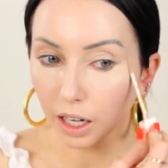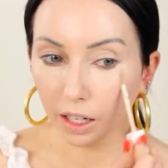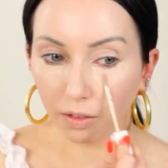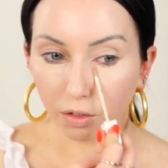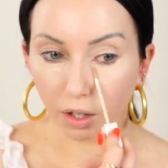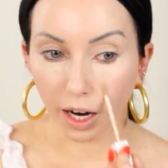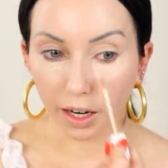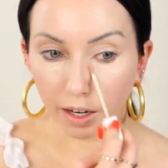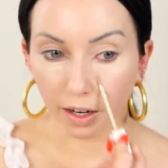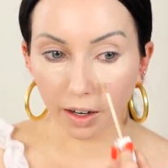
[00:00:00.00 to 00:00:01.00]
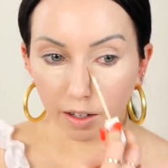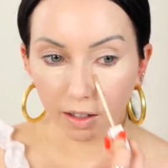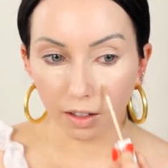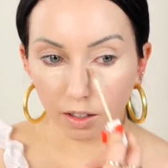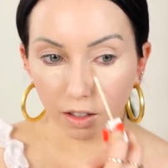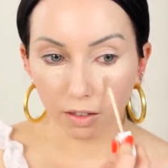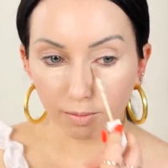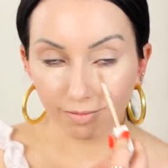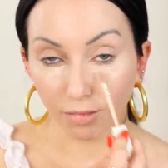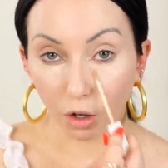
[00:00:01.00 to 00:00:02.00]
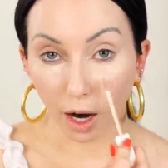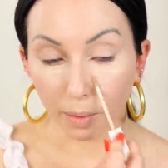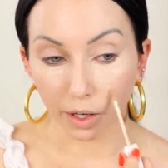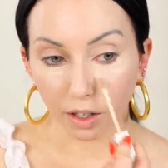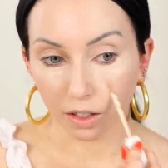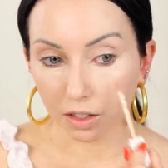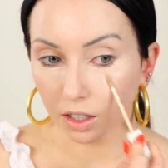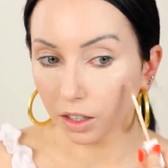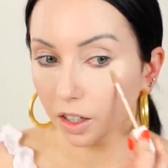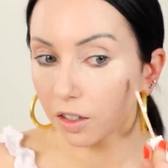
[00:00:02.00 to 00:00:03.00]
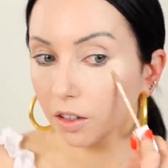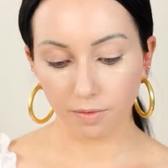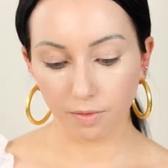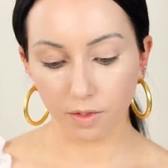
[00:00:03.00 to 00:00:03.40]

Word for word: kind of drier, crappier concealers.